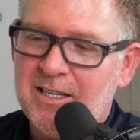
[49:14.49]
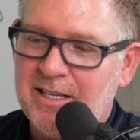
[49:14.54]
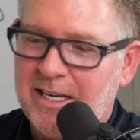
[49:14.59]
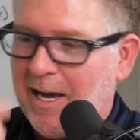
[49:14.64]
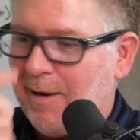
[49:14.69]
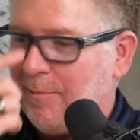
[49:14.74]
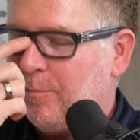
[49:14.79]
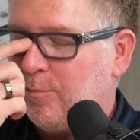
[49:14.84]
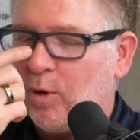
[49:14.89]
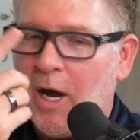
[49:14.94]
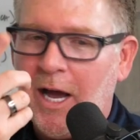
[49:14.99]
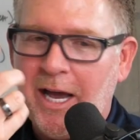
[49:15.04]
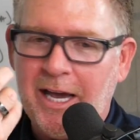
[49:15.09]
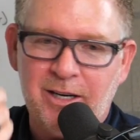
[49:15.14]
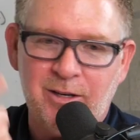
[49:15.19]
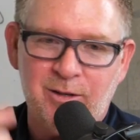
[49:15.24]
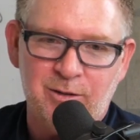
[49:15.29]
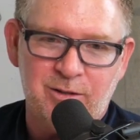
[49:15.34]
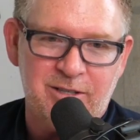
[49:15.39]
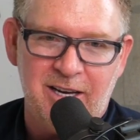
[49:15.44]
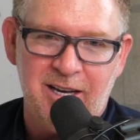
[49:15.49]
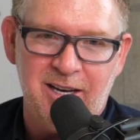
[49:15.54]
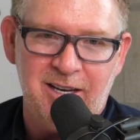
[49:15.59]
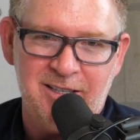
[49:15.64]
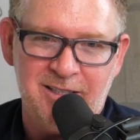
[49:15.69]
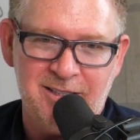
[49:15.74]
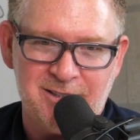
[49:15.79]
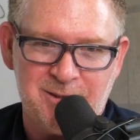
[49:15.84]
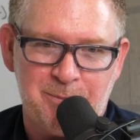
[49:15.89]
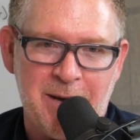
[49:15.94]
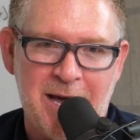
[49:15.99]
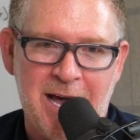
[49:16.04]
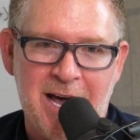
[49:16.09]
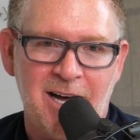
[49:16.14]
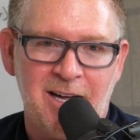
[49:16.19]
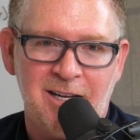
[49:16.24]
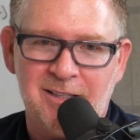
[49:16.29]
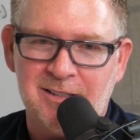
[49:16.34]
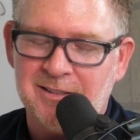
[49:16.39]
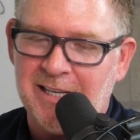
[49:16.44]
yeah brian who's a is a
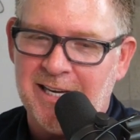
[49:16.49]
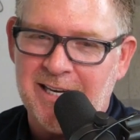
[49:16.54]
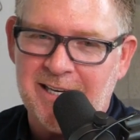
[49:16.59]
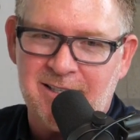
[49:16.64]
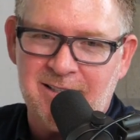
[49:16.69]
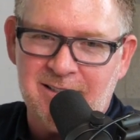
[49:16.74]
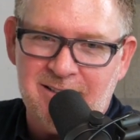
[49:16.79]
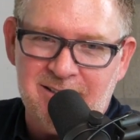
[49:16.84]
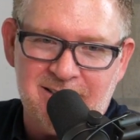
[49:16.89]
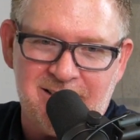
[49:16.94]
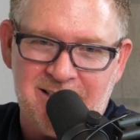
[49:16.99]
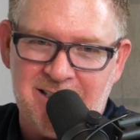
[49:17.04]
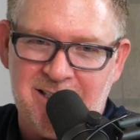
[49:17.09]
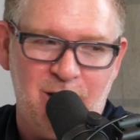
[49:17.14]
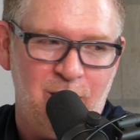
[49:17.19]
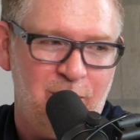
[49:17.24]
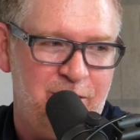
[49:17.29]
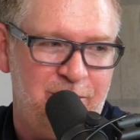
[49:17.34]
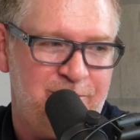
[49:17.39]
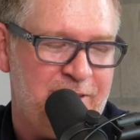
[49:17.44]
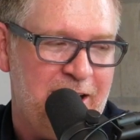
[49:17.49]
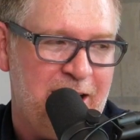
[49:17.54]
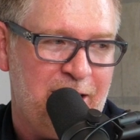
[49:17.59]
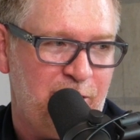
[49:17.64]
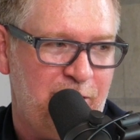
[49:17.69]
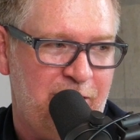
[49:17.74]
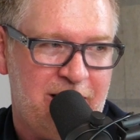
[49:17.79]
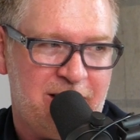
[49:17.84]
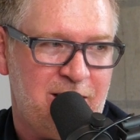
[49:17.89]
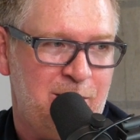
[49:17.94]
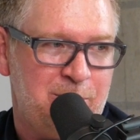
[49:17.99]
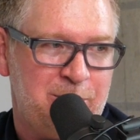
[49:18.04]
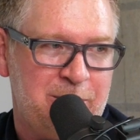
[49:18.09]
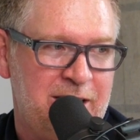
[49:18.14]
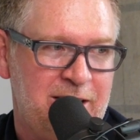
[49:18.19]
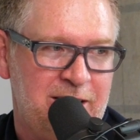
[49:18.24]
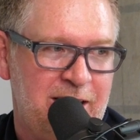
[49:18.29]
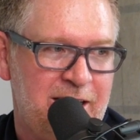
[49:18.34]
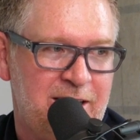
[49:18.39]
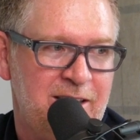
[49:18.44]
pal like the ceo and founder of that
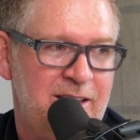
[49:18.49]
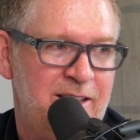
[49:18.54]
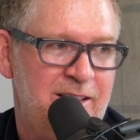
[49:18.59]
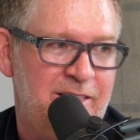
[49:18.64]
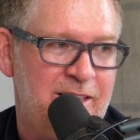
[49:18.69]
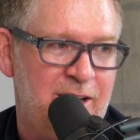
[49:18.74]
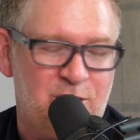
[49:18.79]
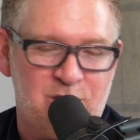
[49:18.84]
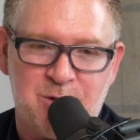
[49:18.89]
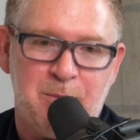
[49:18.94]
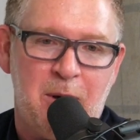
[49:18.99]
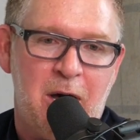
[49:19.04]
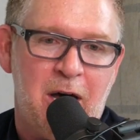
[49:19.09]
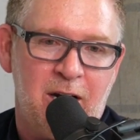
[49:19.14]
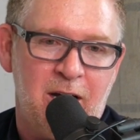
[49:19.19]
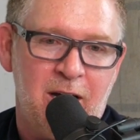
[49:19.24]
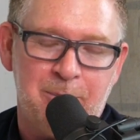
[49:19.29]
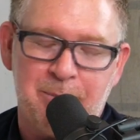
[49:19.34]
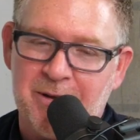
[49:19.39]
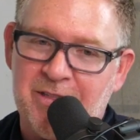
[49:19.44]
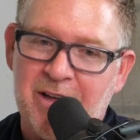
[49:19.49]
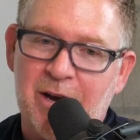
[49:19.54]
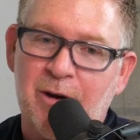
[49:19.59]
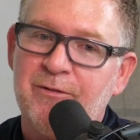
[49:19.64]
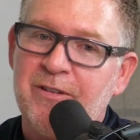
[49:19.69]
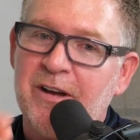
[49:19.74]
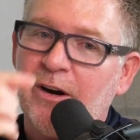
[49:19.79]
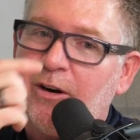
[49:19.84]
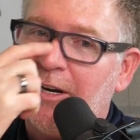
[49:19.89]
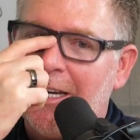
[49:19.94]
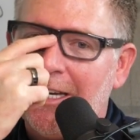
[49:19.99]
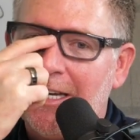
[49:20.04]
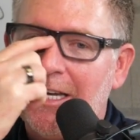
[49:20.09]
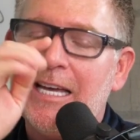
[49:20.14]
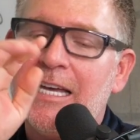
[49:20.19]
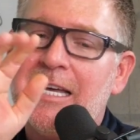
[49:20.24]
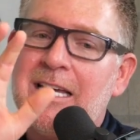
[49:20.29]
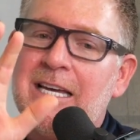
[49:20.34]
company like they're spot on but they're very